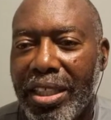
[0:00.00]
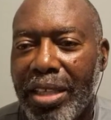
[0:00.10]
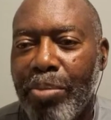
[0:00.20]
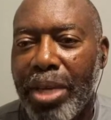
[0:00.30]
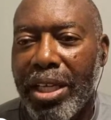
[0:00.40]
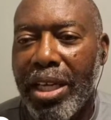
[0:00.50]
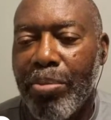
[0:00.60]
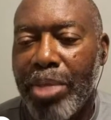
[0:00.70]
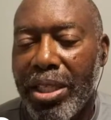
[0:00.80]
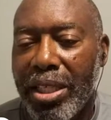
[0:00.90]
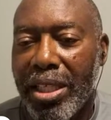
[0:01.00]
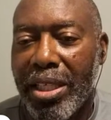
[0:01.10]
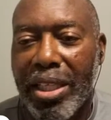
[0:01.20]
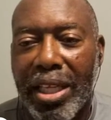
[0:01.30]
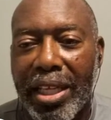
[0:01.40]
it may not be
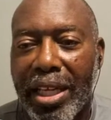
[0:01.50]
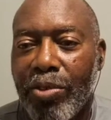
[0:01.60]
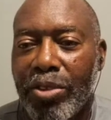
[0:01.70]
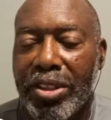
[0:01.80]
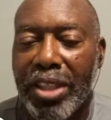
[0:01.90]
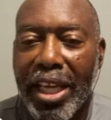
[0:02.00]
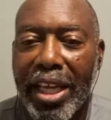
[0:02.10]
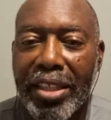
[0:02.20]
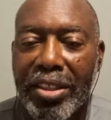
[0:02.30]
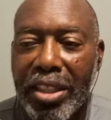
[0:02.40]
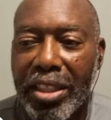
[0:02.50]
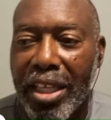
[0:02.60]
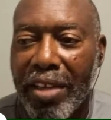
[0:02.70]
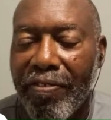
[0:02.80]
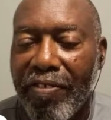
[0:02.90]
needed, and that was the case that
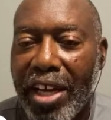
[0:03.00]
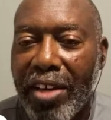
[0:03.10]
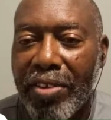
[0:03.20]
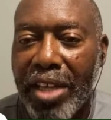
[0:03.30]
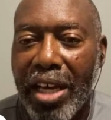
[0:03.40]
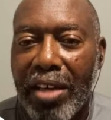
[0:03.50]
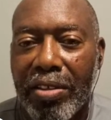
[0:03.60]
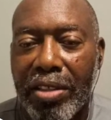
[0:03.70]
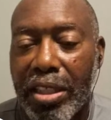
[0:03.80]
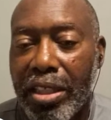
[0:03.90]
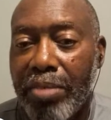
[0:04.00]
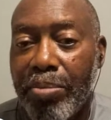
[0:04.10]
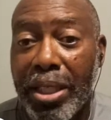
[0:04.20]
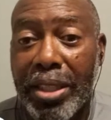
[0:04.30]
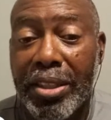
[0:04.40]
they found out
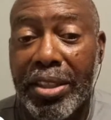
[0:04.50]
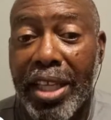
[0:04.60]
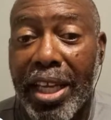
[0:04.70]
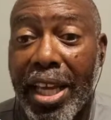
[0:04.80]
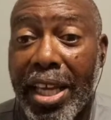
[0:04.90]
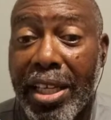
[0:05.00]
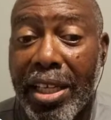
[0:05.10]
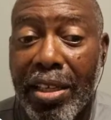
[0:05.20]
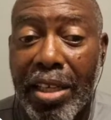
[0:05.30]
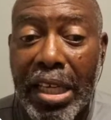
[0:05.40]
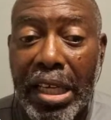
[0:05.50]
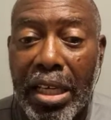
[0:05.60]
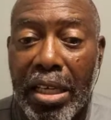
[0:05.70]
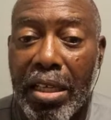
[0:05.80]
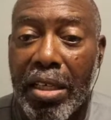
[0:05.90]
in places like Haiti,
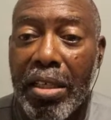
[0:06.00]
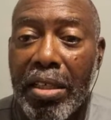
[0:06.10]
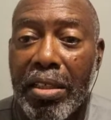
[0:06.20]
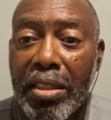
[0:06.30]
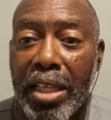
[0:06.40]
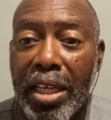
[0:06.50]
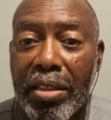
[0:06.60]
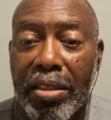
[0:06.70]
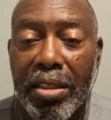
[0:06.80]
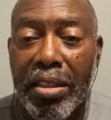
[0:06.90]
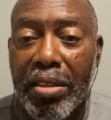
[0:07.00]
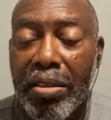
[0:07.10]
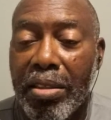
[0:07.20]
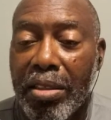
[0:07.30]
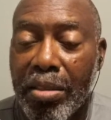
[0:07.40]
that the
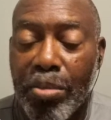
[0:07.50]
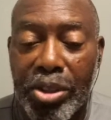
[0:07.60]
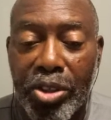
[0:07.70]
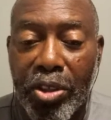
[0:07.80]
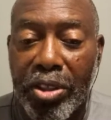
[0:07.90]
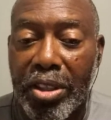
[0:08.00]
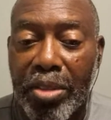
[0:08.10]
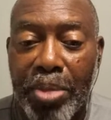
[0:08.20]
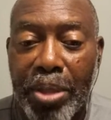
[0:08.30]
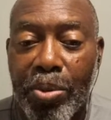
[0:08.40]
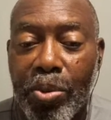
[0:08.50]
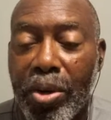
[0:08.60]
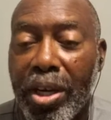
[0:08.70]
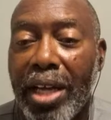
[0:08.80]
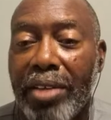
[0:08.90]
majority of the people
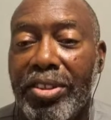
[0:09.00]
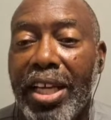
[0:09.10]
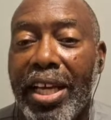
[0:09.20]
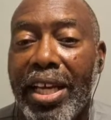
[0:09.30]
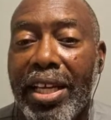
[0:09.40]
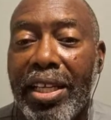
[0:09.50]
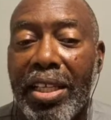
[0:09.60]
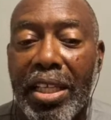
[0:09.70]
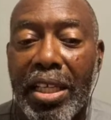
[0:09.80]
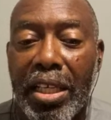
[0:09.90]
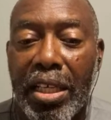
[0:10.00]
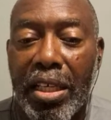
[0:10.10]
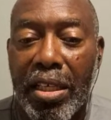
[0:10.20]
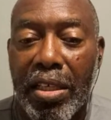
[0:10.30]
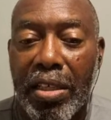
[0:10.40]
work outside,
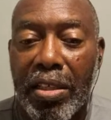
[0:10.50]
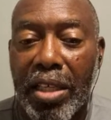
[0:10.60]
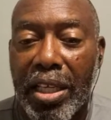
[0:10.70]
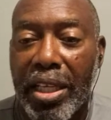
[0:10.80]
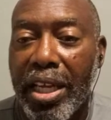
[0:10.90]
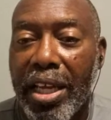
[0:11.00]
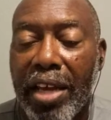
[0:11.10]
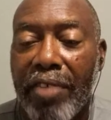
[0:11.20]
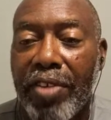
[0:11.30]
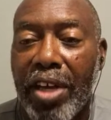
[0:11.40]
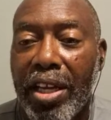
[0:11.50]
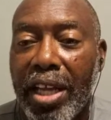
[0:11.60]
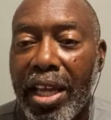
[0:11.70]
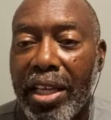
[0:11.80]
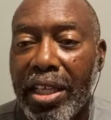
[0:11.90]
and they have
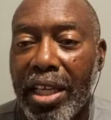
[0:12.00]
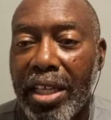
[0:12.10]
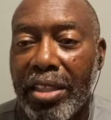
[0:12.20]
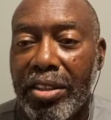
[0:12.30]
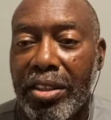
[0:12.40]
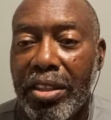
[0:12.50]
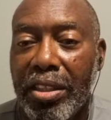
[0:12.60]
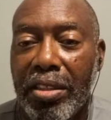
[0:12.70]
not had the cases,